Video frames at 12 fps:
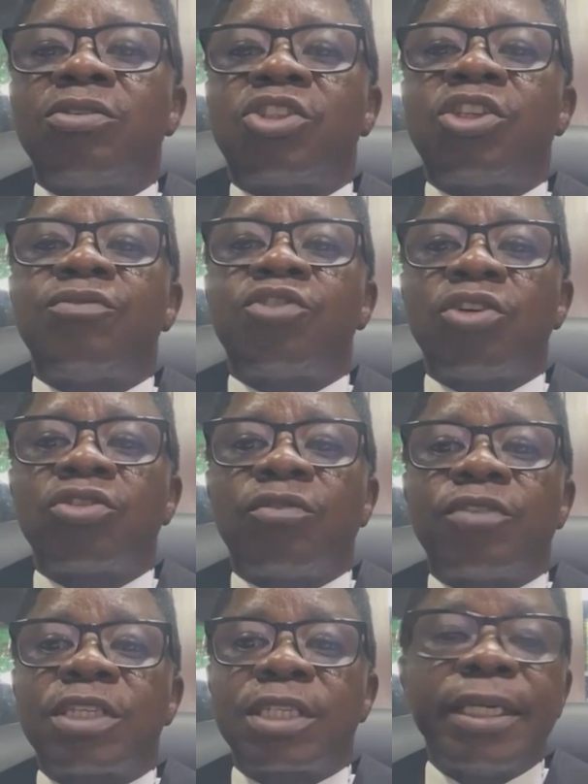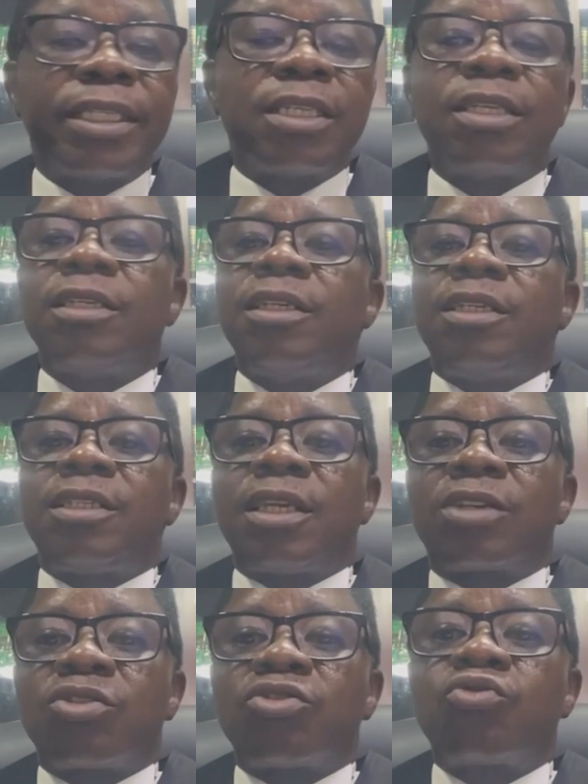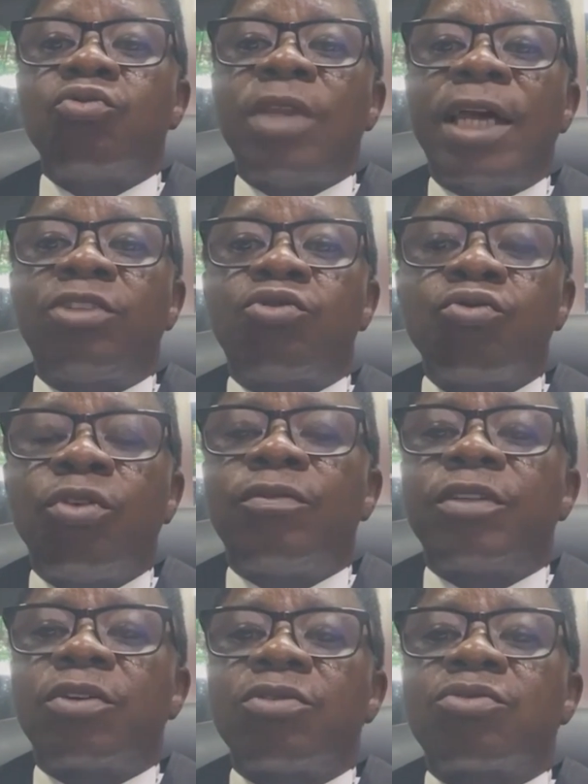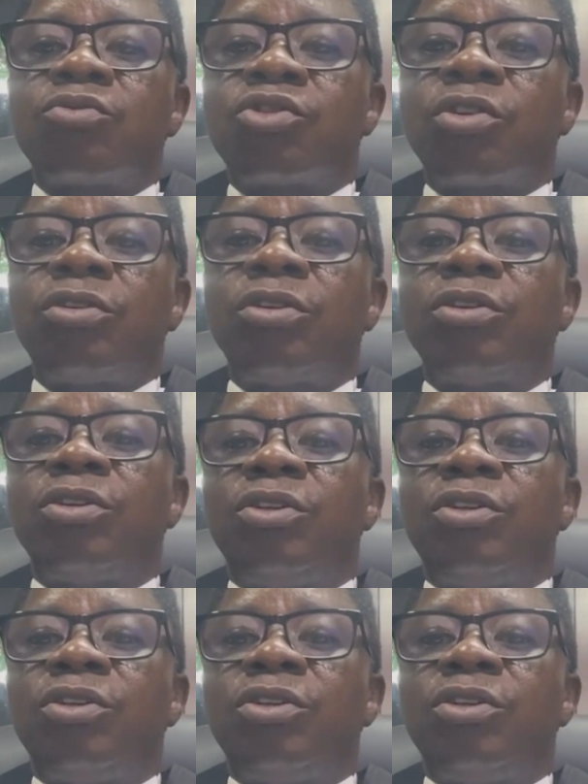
chief judge of the state. Section 292 of the constitution